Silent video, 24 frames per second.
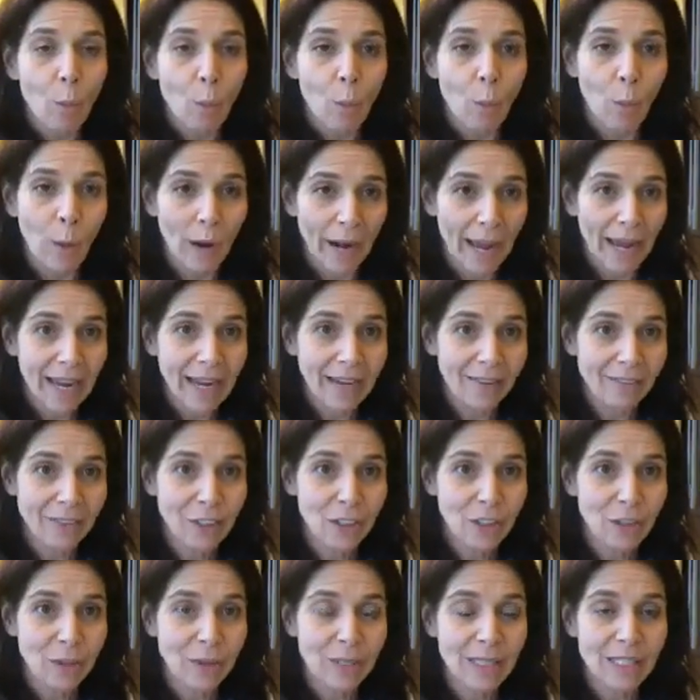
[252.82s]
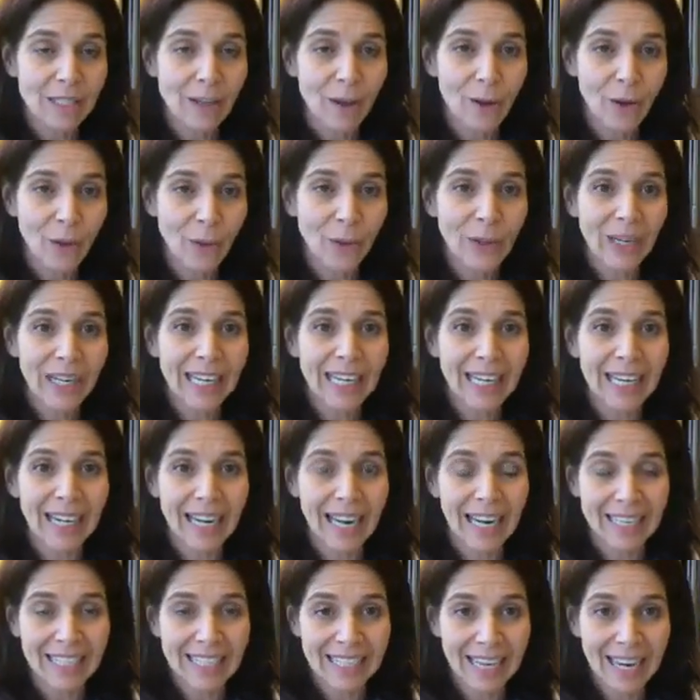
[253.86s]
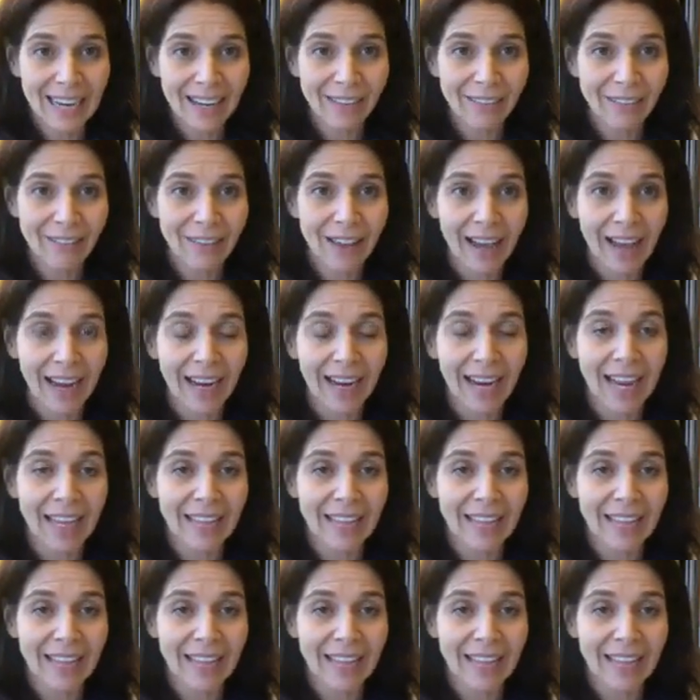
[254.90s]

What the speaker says: what I have to do is hone in and identify